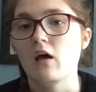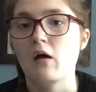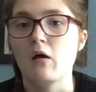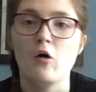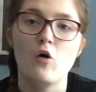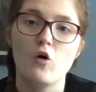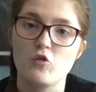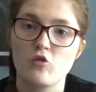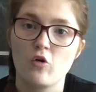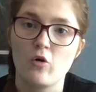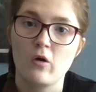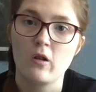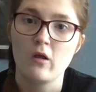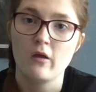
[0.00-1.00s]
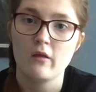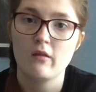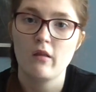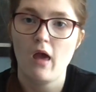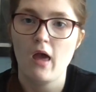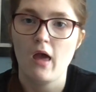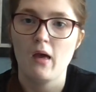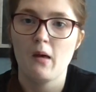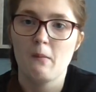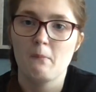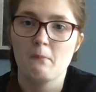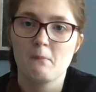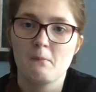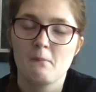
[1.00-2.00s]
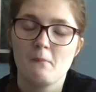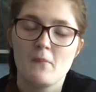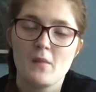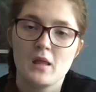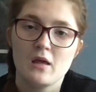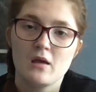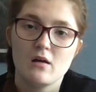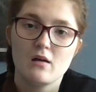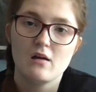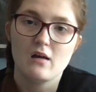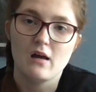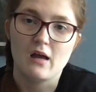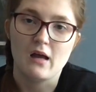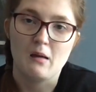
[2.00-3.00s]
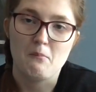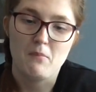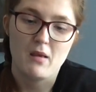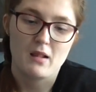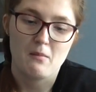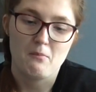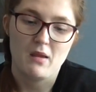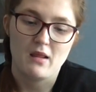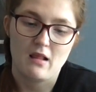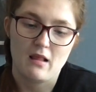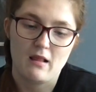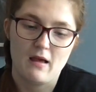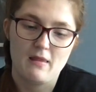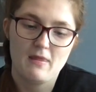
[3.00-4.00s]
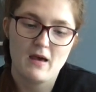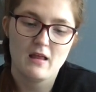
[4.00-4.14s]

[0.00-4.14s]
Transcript: uh, hot chocolate. Um, um, bits and pieces like